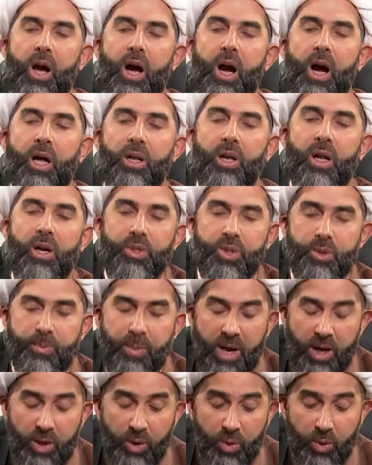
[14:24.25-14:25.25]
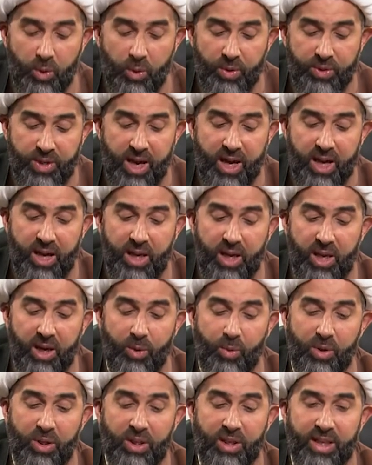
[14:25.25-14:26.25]
Allah subhanahu wa ta'ala
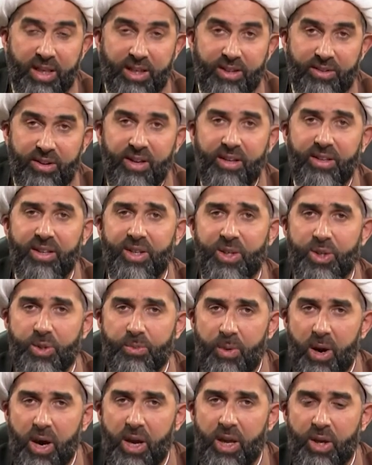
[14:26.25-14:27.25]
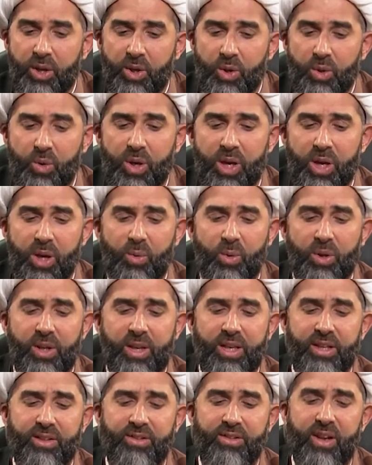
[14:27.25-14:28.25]
will indeed inspire you. He will
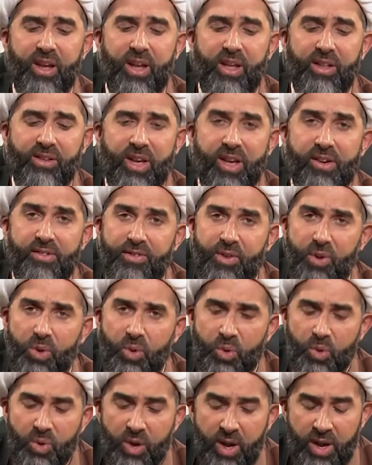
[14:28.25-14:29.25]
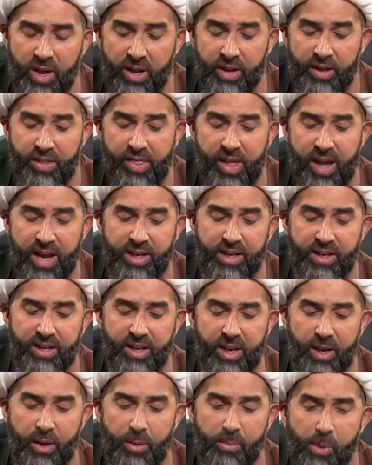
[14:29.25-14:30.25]
indeed give you that
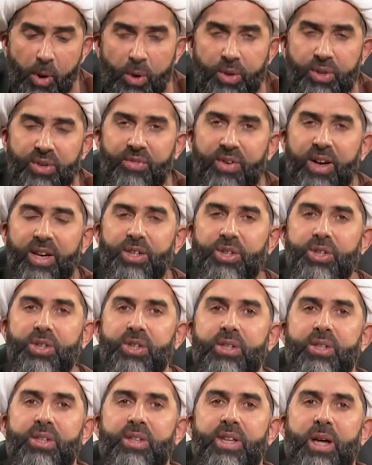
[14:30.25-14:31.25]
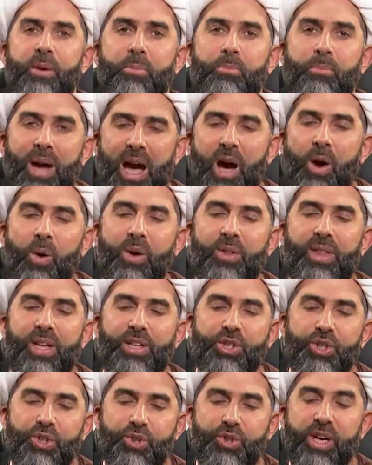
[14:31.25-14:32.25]
motivation, that power,
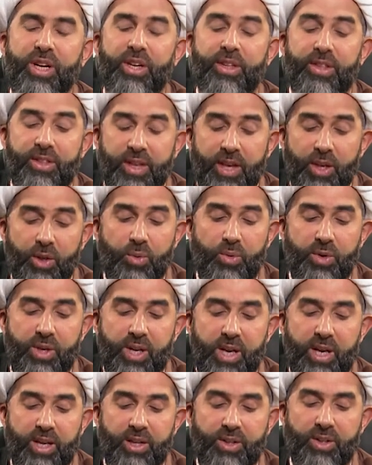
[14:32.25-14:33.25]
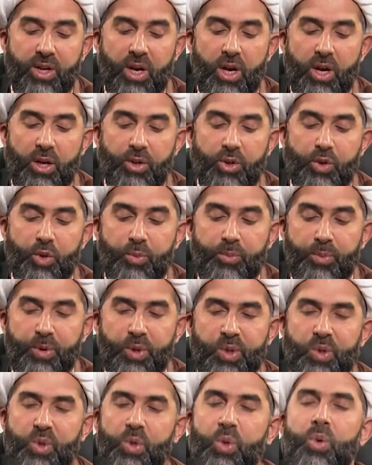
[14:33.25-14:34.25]
that strength that you need to
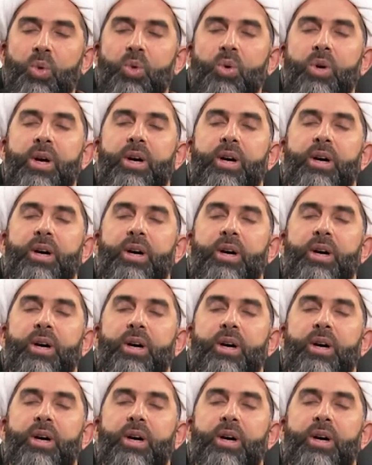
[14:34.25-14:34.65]
pursue